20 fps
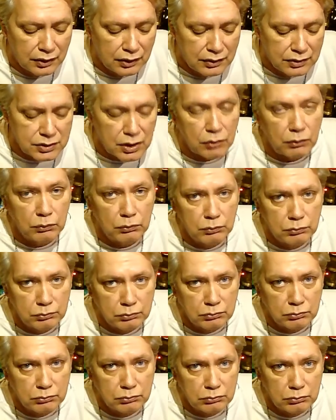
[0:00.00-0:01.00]
So,
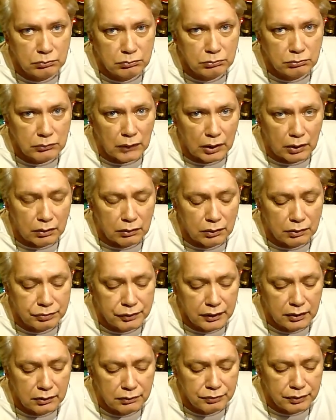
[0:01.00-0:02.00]
you know, if you